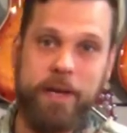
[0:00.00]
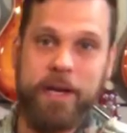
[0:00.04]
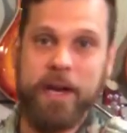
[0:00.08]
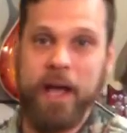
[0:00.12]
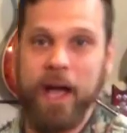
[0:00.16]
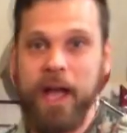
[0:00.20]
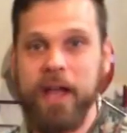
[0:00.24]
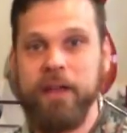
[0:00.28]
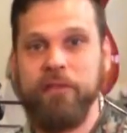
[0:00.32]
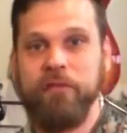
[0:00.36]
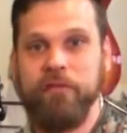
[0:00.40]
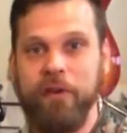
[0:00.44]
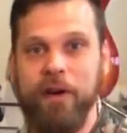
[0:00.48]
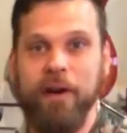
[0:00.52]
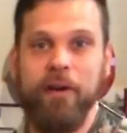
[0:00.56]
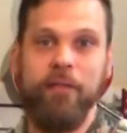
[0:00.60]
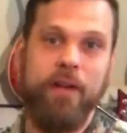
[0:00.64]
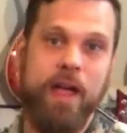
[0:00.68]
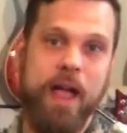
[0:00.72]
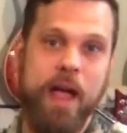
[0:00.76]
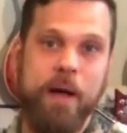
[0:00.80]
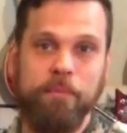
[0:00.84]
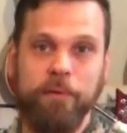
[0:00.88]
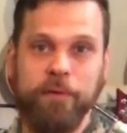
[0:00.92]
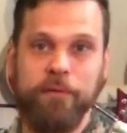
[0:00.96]
knife of
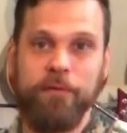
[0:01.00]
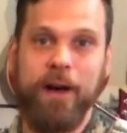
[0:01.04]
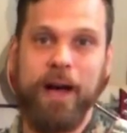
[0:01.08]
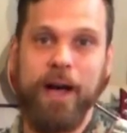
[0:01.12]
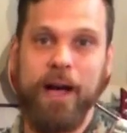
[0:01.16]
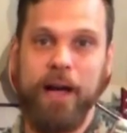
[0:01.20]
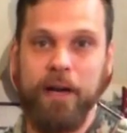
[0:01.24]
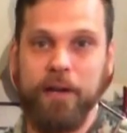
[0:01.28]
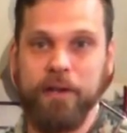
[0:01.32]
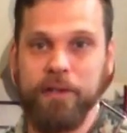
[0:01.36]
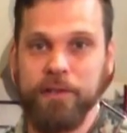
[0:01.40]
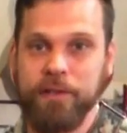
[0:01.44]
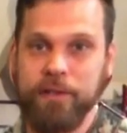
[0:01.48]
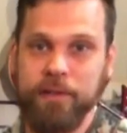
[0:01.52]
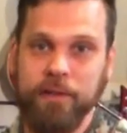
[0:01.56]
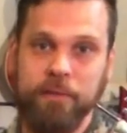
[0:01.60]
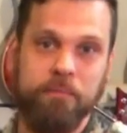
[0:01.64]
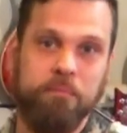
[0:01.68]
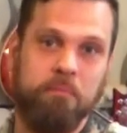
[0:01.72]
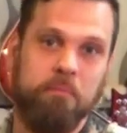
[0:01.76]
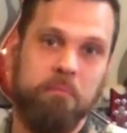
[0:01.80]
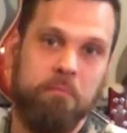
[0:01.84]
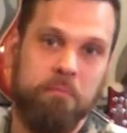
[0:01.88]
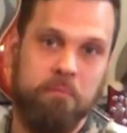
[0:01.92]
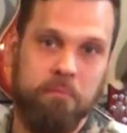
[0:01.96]
amplifiers.
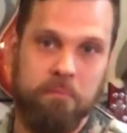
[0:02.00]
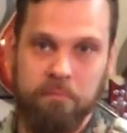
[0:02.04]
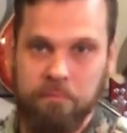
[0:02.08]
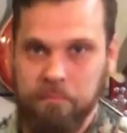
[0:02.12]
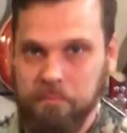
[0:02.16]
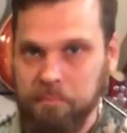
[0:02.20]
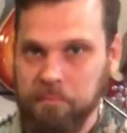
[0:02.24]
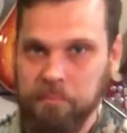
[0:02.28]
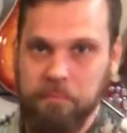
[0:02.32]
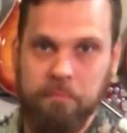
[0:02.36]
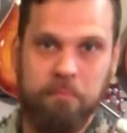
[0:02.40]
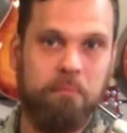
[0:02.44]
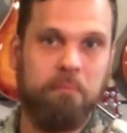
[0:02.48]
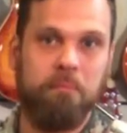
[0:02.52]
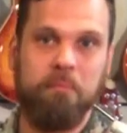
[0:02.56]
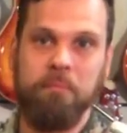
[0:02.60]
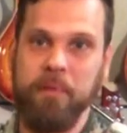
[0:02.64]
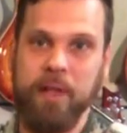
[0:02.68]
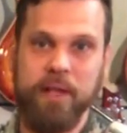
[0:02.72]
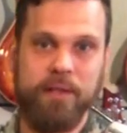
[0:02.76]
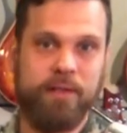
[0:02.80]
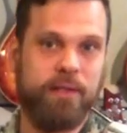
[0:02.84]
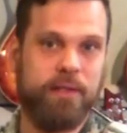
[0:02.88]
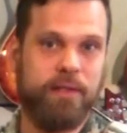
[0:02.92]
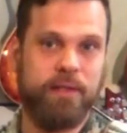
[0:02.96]

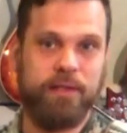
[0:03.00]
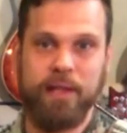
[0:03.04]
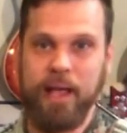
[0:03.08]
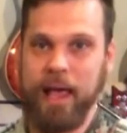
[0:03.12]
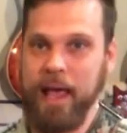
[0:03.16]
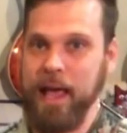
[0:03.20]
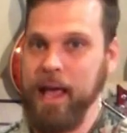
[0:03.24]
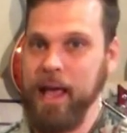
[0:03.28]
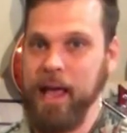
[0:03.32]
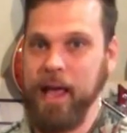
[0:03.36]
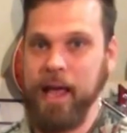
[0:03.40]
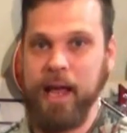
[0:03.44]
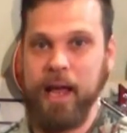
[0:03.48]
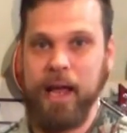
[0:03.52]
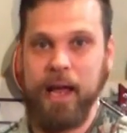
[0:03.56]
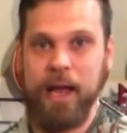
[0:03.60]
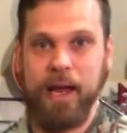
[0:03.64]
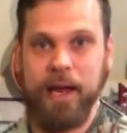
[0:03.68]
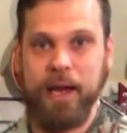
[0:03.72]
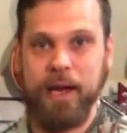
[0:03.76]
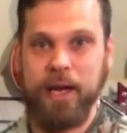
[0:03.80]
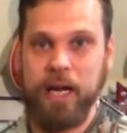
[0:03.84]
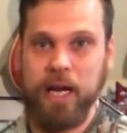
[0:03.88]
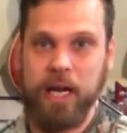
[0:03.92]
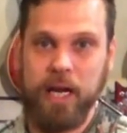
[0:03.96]
This is
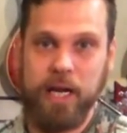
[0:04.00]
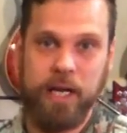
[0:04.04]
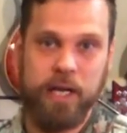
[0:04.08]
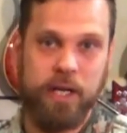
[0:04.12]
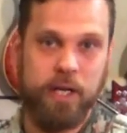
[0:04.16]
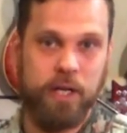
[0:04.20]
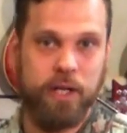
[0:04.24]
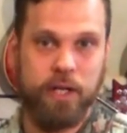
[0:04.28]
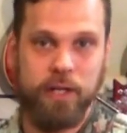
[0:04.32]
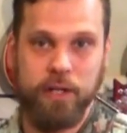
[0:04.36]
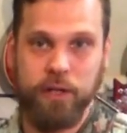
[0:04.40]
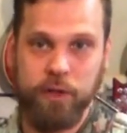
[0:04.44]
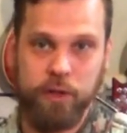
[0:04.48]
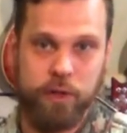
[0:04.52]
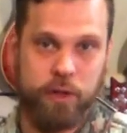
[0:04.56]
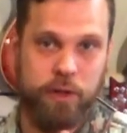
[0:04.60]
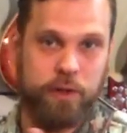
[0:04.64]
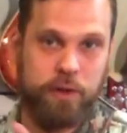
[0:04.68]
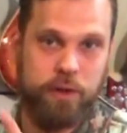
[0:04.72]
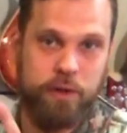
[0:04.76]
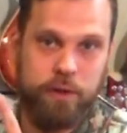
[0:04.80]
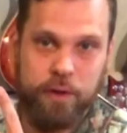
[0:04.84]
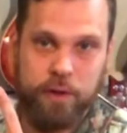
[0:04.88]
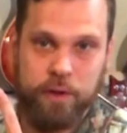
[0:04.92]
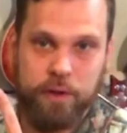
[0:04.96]
a
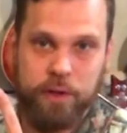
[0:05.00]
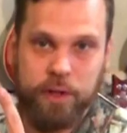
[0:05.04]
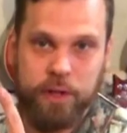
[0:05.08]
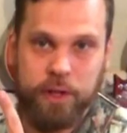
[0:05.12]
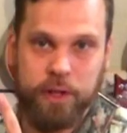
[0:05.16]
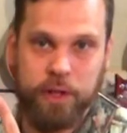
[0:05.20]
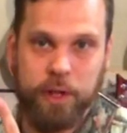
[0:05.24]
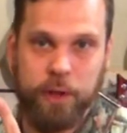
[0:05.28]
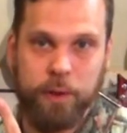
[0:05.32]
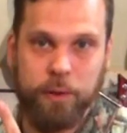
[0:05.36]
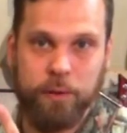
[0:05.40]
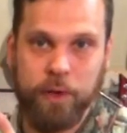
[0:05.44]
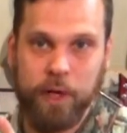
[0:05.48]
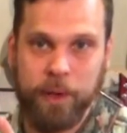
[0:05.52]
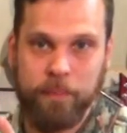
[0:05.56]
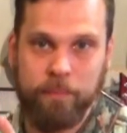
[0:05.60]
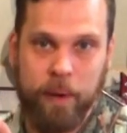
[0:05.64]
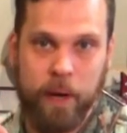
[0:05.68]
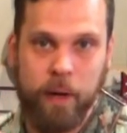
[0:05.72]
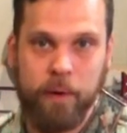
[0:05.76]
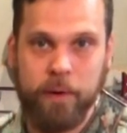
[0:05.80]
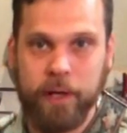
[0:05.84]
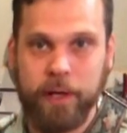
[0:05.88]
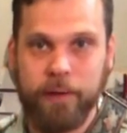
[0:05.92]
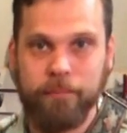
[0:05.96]
two-trick
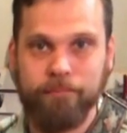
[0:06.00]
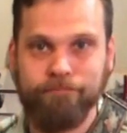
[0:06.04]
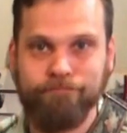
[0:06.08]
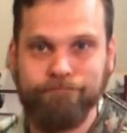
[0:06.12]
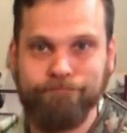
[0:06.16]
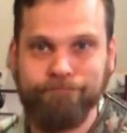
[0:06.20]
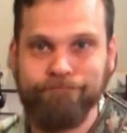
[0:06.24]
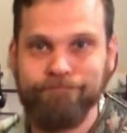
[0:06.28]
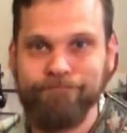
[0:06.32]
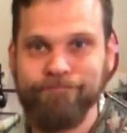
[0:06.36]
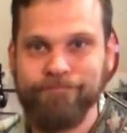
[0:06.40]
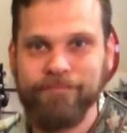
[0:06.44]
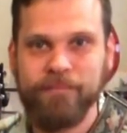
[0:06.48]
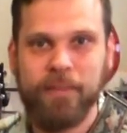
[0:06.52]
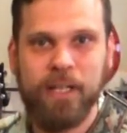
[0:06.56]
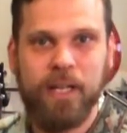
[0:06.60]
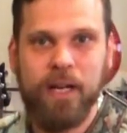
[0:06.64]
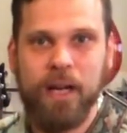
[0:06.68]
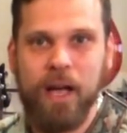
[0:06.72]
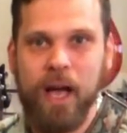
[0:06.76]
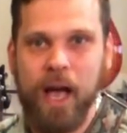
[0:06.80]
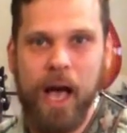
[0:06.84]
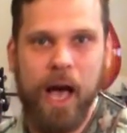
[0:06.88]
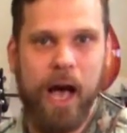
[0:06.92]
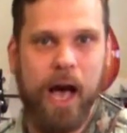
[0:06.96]
pony.
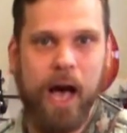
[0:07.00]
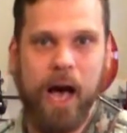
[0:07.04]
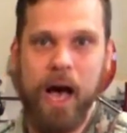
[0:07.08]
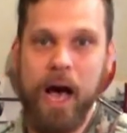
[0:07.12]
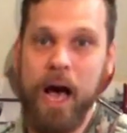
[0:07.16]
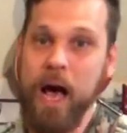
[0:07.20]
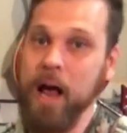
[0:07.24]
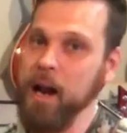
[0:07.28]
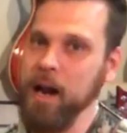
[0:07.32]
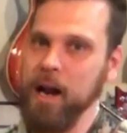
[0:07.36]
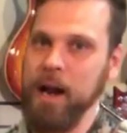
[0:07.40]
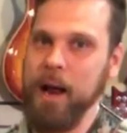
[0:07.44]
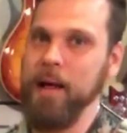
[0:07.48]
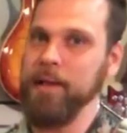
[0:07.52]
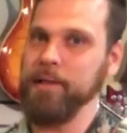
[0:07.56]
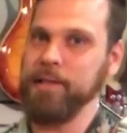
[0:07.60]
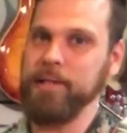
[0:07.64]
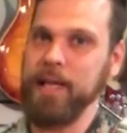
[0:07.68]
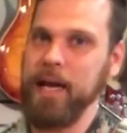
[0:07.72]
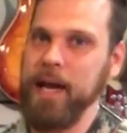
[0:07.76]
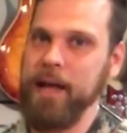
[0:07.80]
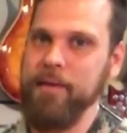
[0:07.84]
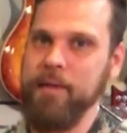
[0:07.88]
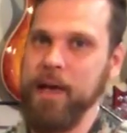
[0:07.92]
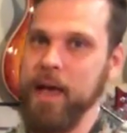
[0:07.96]
And I'm not
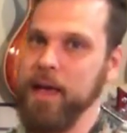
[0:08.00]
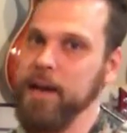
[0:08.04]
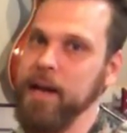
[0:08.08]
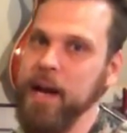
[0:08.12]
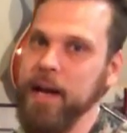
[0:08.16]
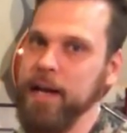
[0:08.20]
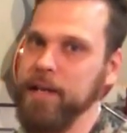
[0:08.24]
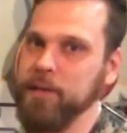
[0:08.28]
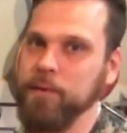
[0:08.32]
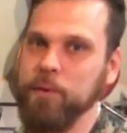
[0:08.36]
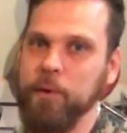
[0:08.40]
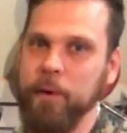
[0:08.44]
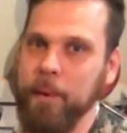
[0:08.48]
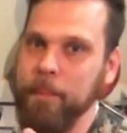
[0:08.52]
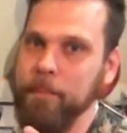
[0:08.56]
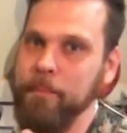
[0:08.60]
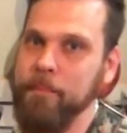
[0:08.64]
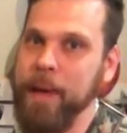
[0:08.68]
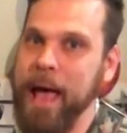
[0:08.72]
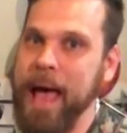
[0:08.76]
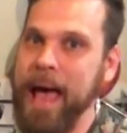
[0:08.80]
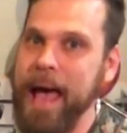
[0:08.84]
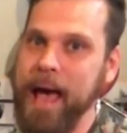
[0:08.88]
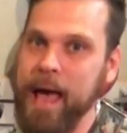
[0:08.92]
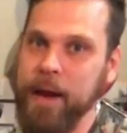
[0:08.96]
saying that in any sort of
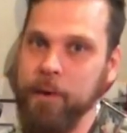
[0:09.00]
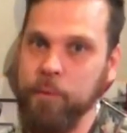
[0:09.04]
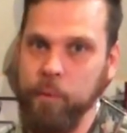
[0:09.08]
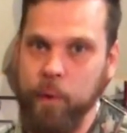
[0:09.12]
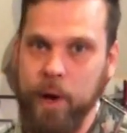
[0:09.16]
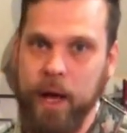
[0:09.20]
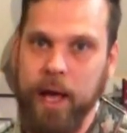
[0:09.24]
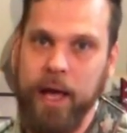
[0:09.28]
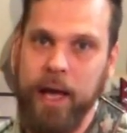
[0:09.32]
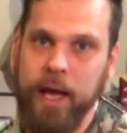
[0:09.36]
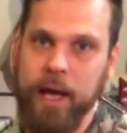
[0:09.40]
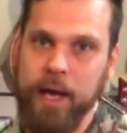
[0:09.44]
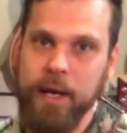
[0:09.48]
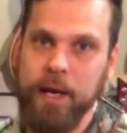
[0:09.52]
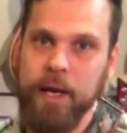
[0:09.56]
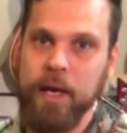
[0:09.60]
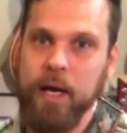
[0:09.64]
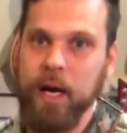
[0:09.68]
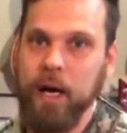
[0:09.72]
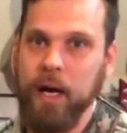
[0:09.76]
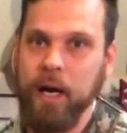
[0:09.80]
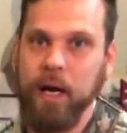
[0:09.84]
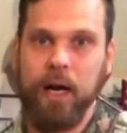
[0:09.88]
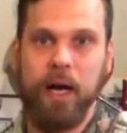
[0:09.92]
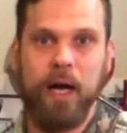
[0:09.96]
bad way.
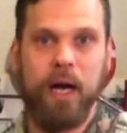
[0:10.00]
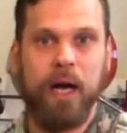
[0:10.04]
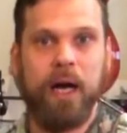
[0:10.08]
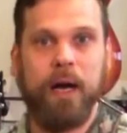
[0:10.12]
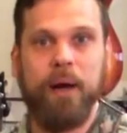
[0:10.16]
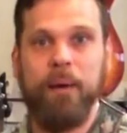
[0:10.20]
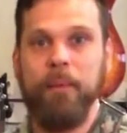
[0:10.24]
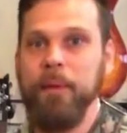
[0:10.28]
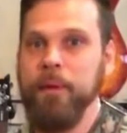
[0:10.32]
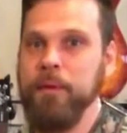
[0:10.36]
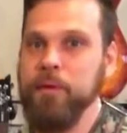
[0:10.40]
I